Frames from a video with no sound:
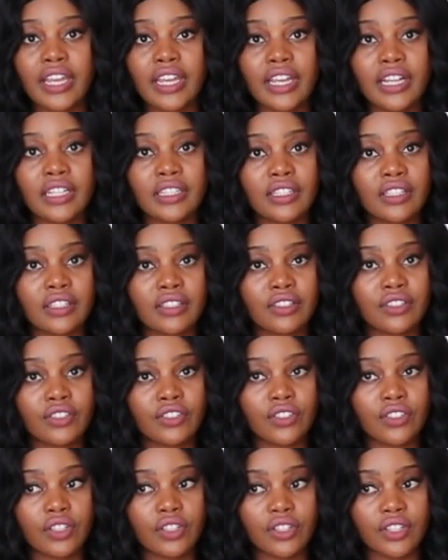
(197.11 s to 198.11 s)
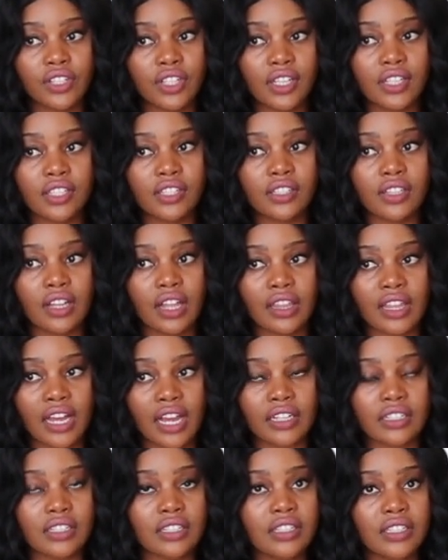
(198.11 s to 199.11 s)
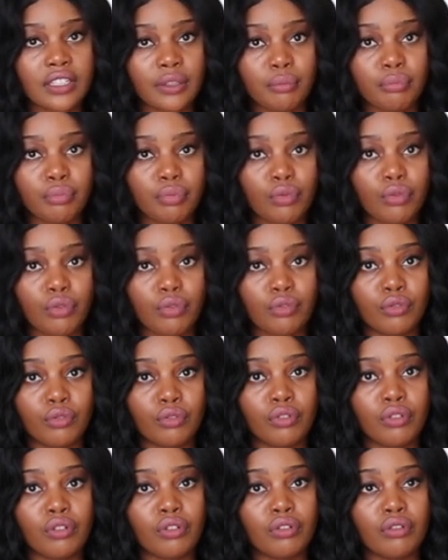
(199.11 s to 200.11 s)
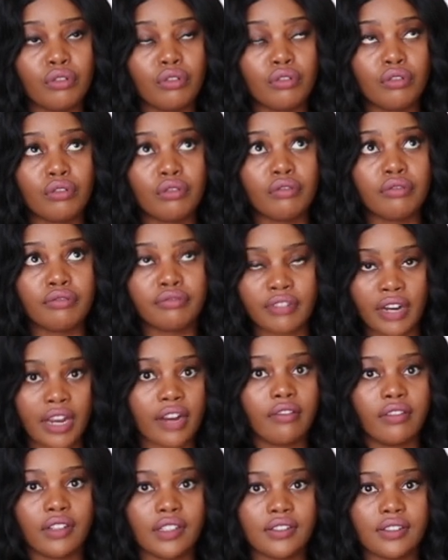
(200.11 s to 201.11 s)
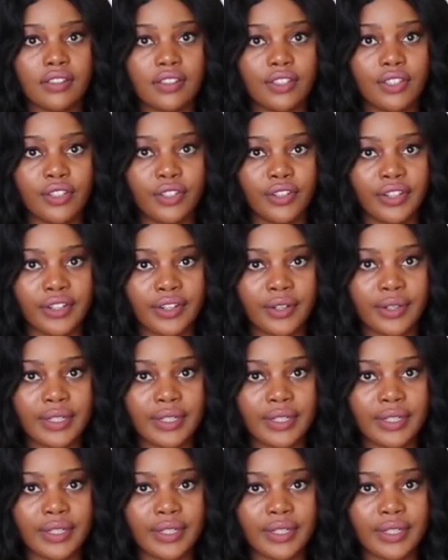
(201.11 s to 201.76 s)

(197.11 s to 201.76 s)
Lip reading: It's just that simple fragrance, you know.